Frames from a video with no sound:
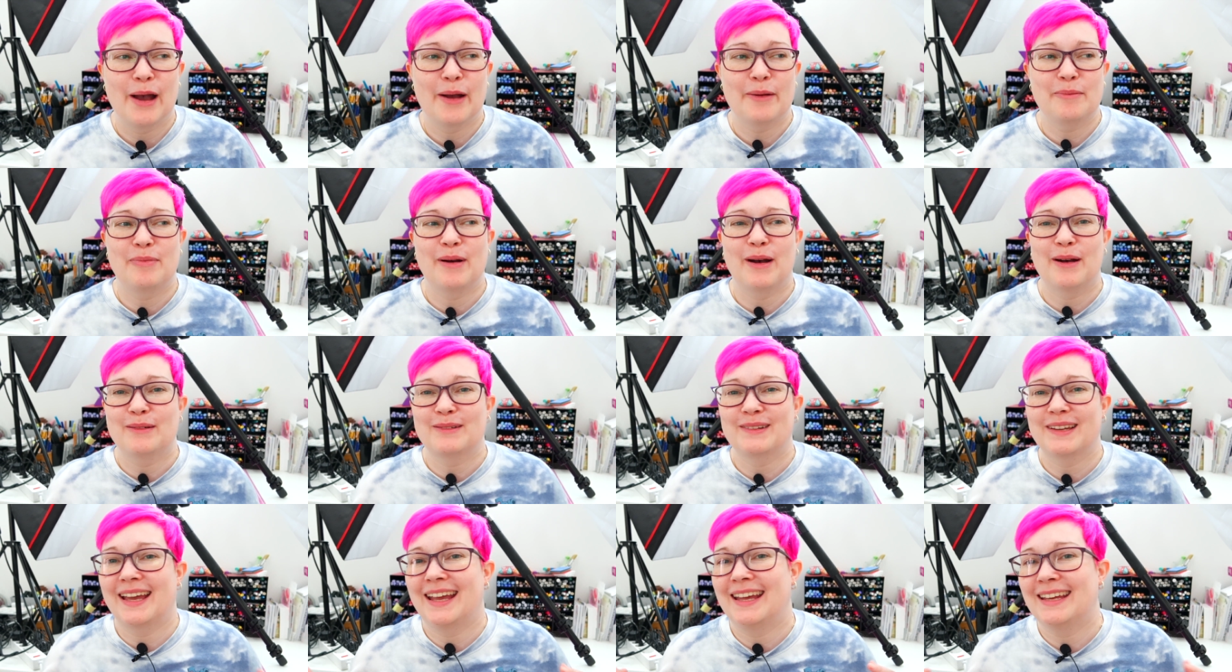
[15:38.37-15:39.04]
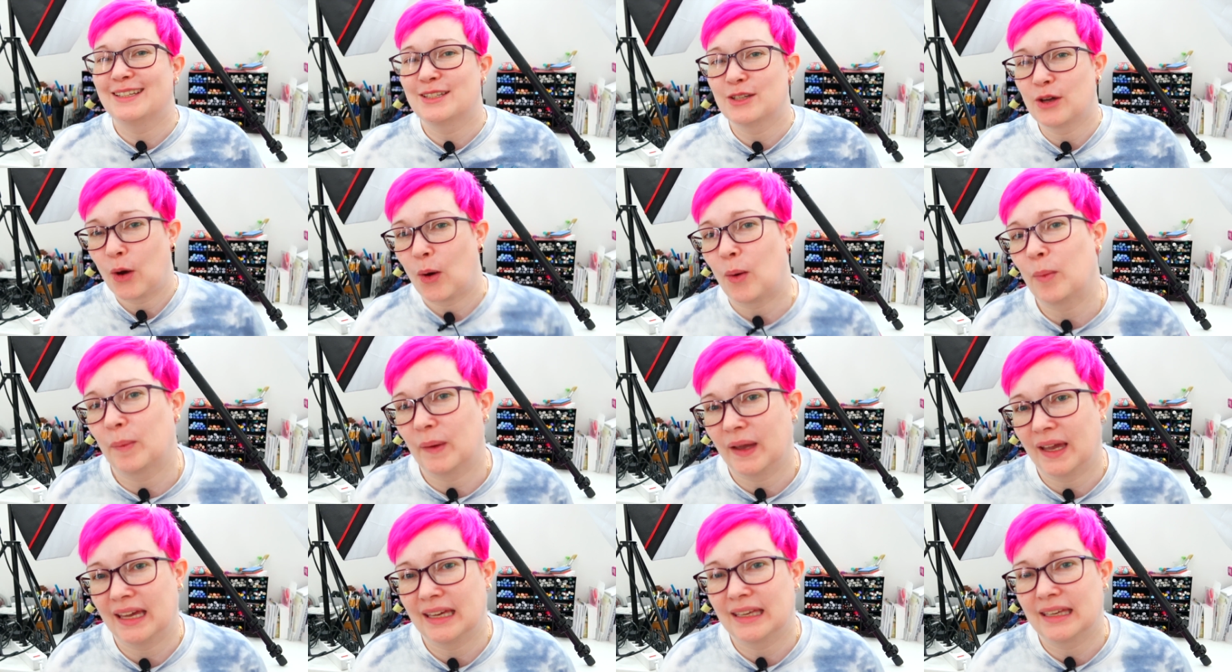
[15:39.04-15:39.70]
about a
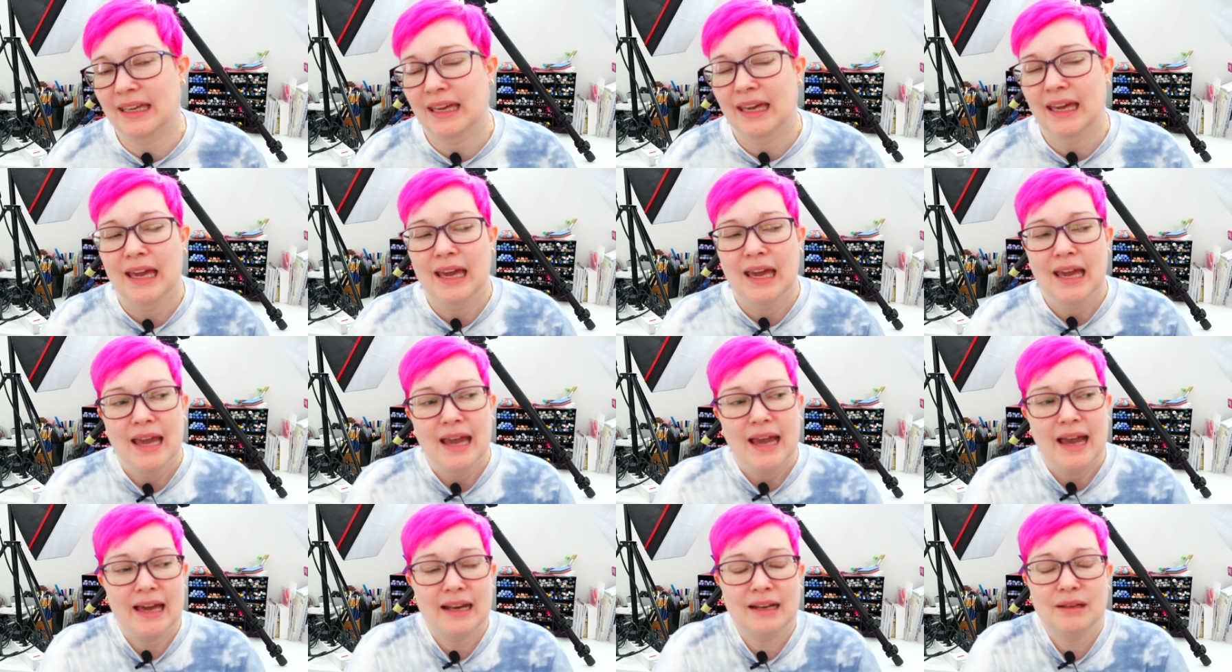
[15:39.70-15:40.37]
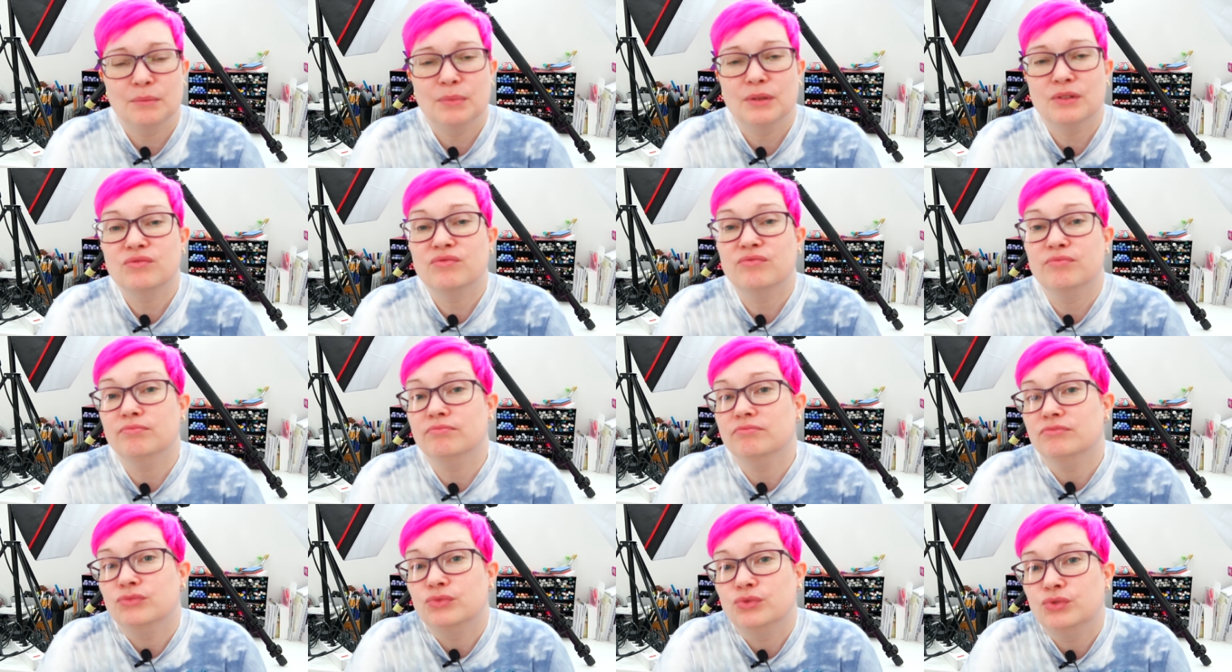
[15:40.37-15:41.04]
topic. And I've
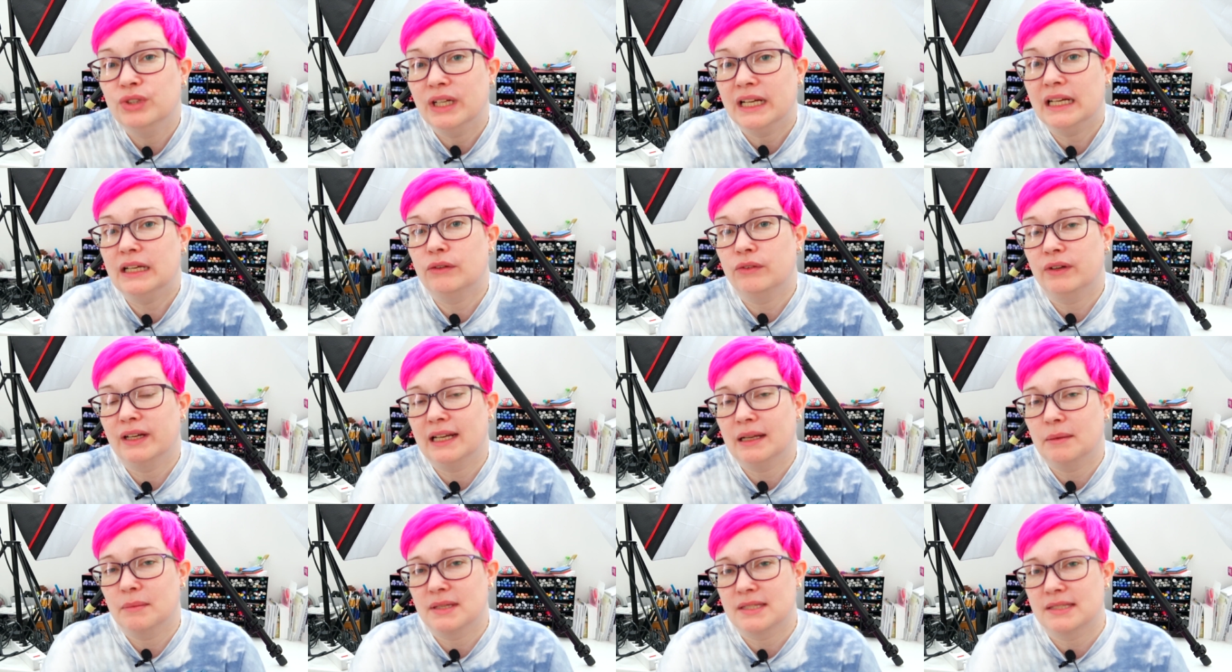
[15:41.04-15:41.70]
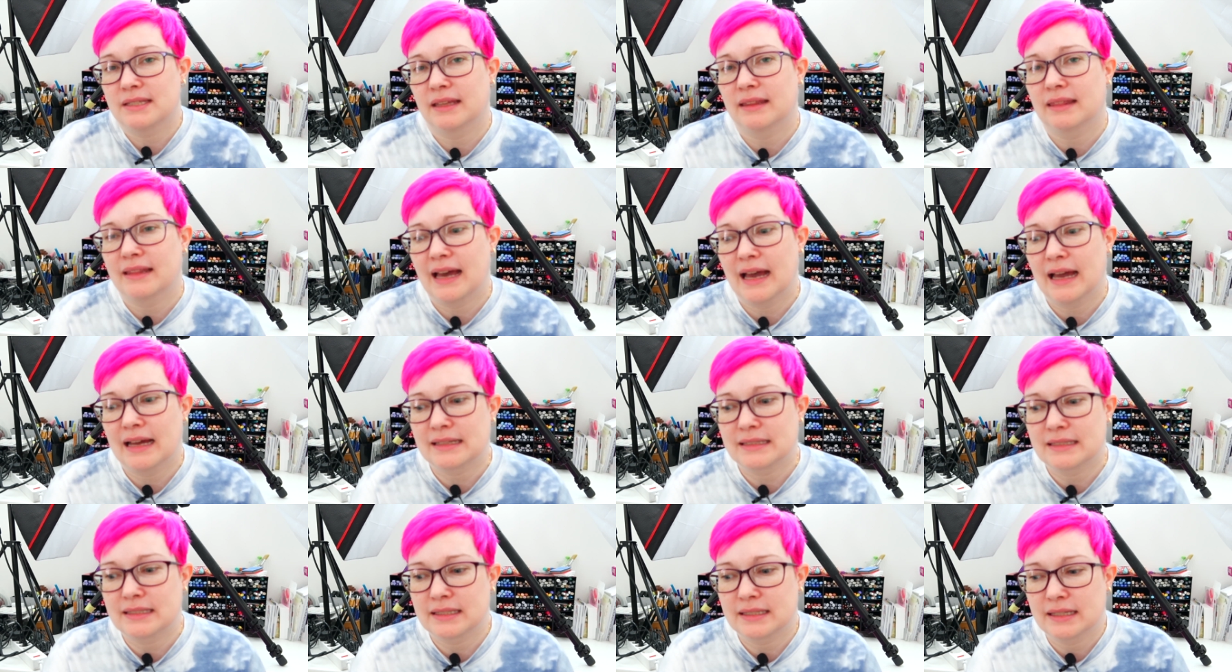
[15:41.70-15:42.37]
been really, really missing
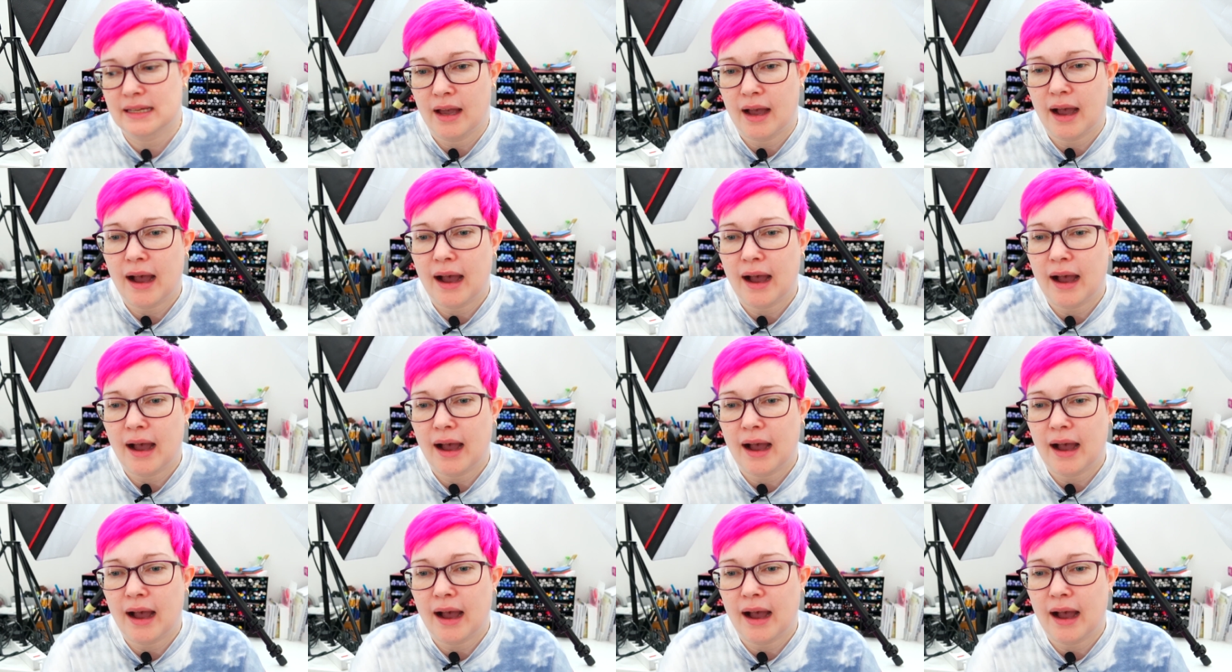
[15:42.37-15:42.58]
that.